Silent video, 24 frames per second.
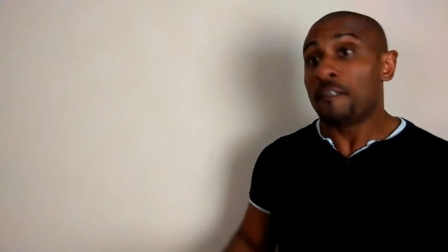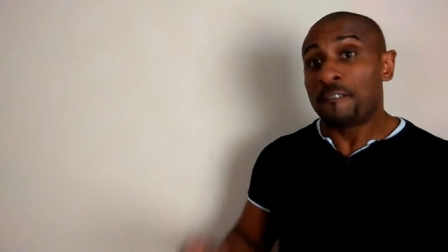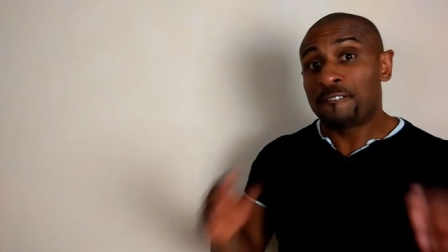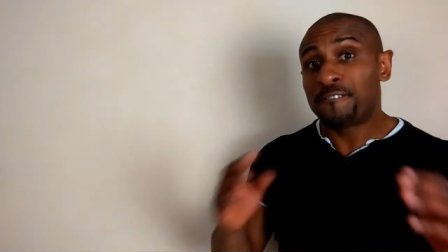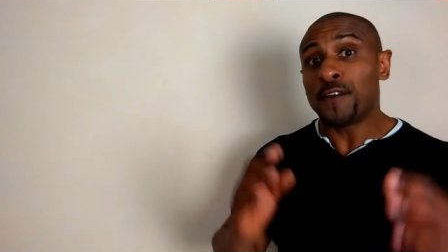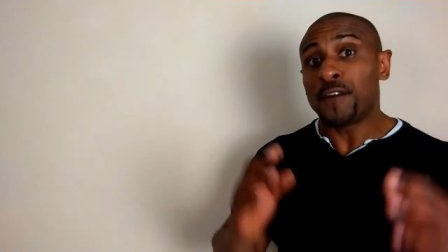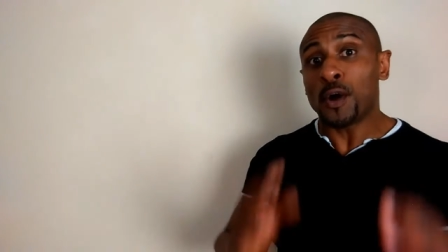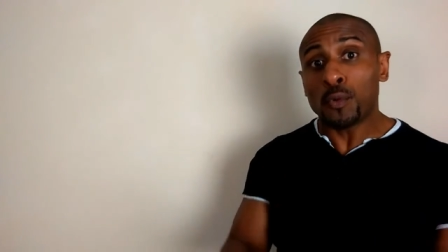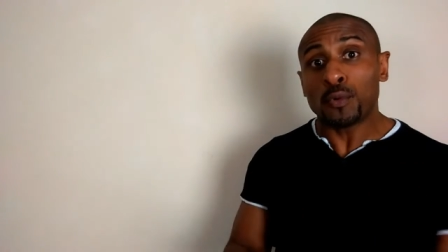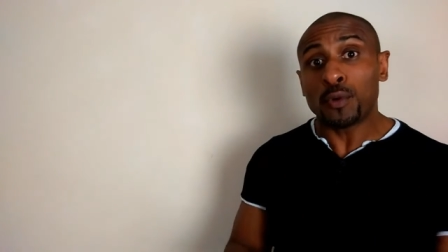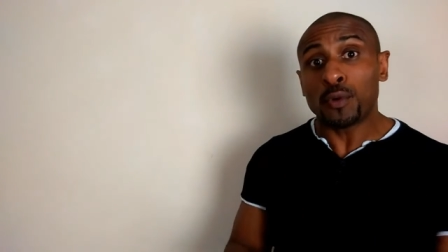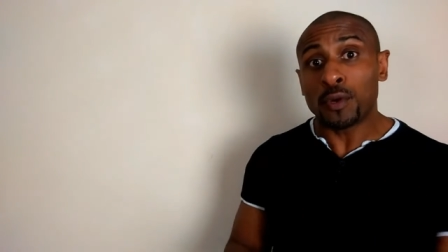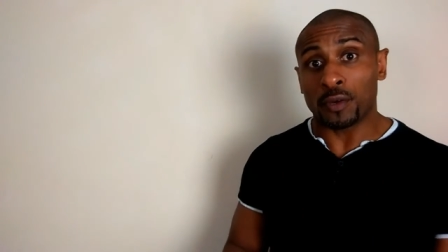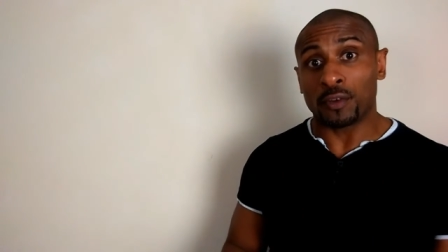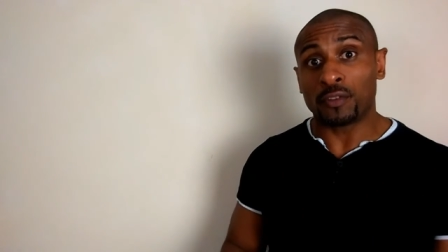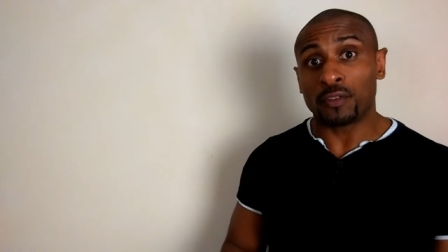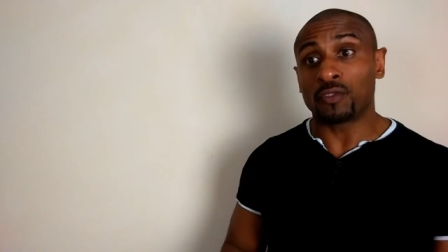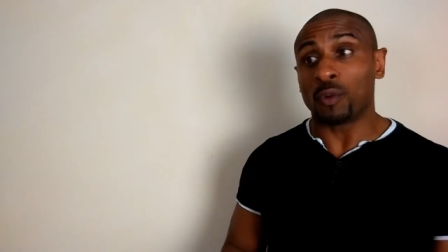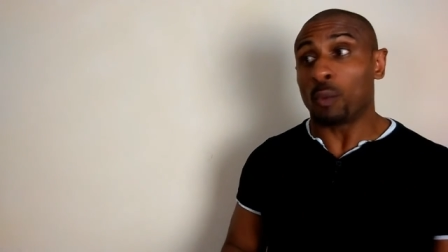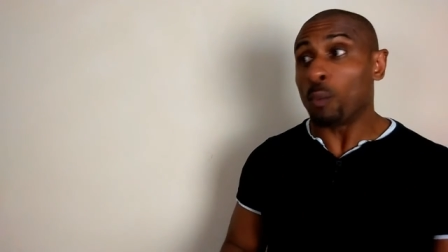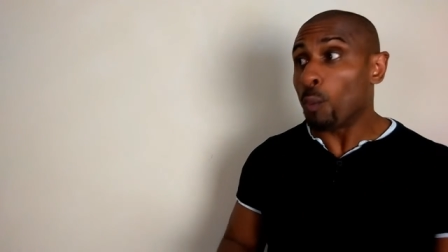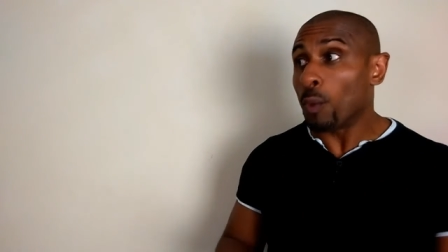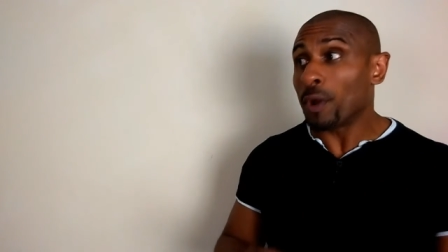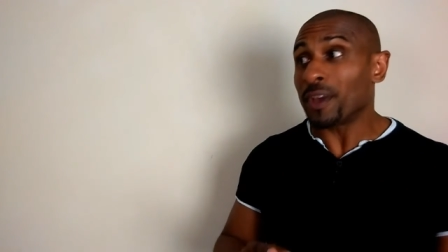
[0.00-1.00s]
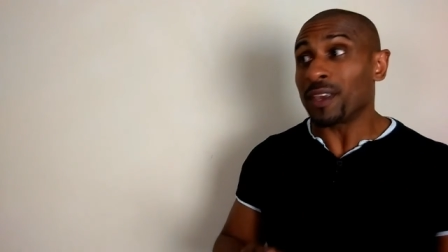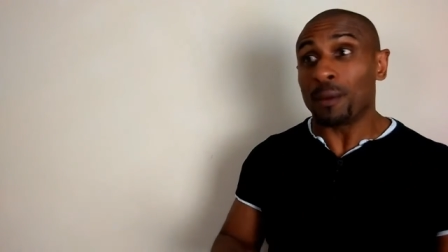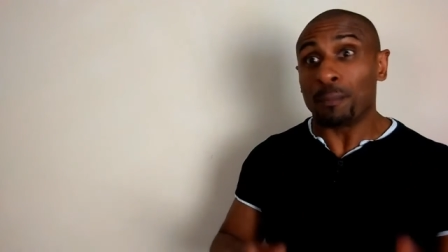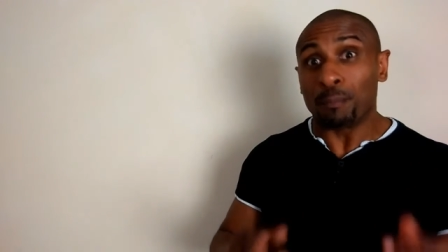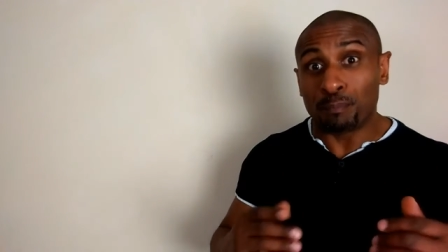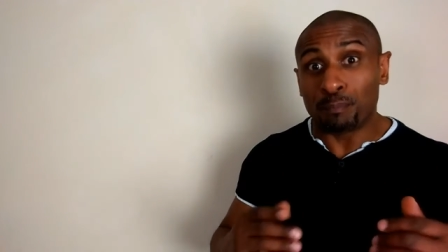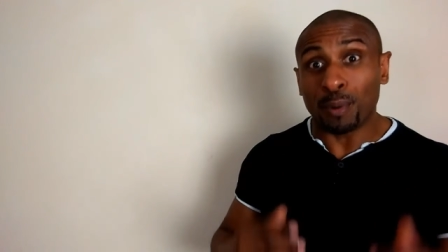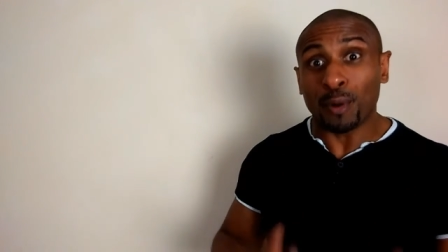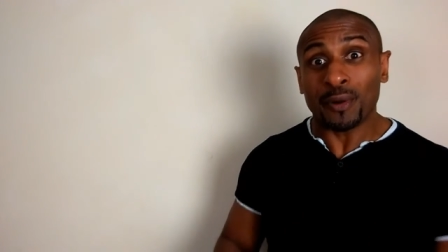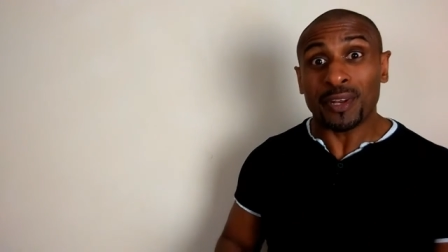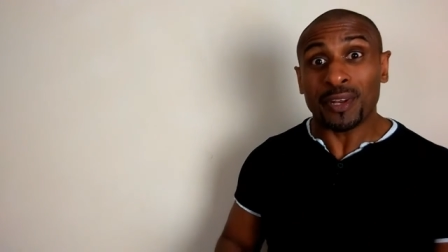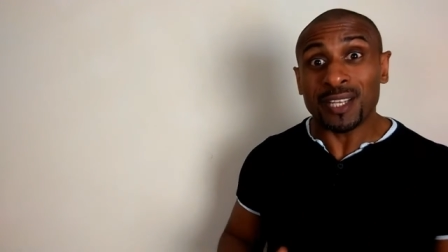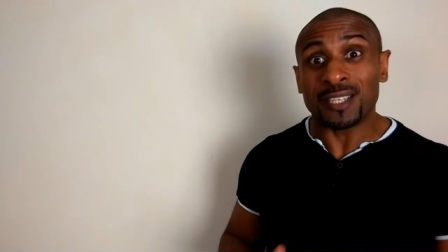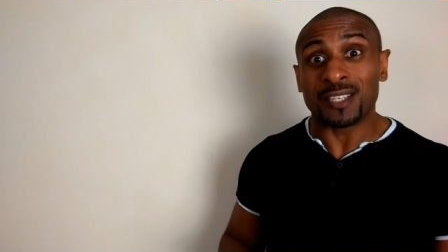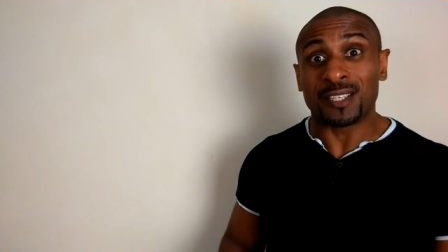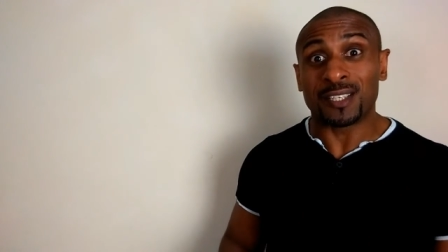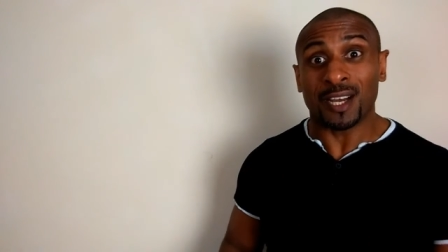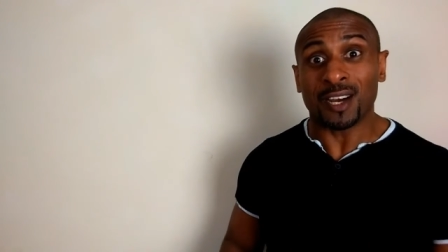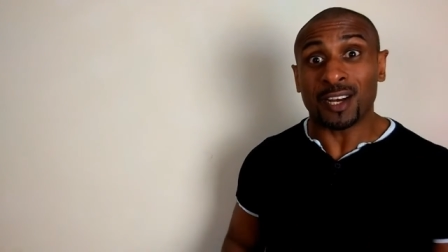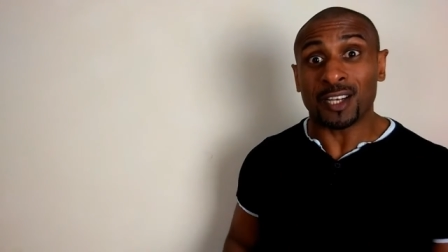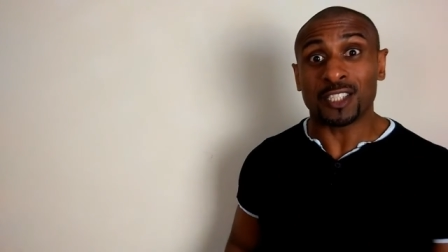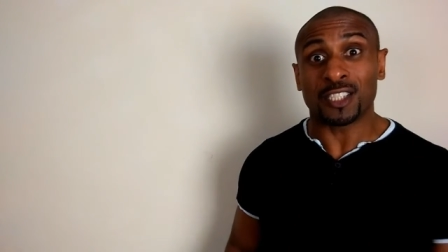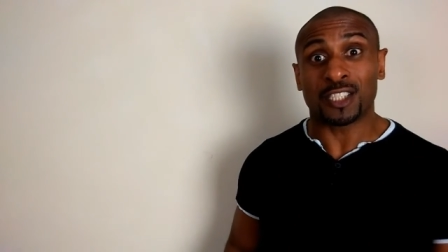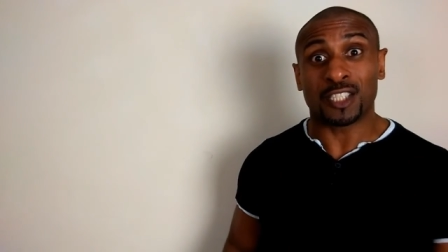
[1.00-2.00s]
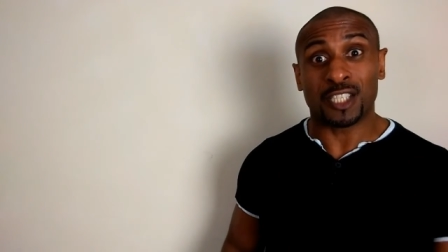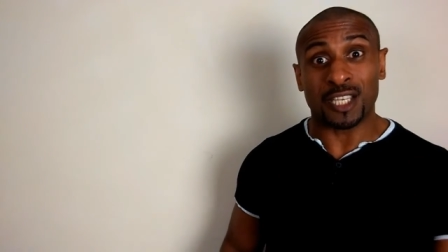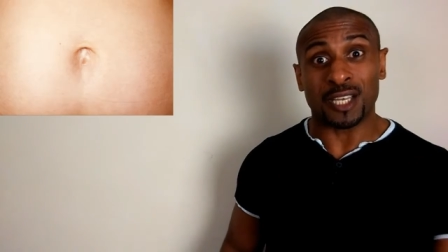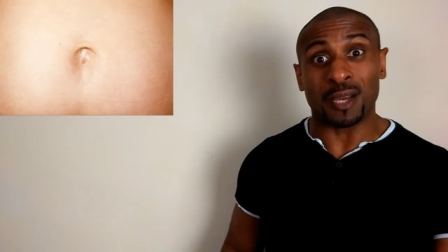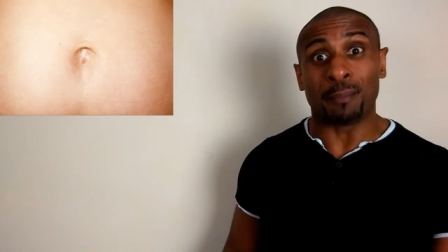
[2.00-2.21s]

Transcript: Focus on what your body does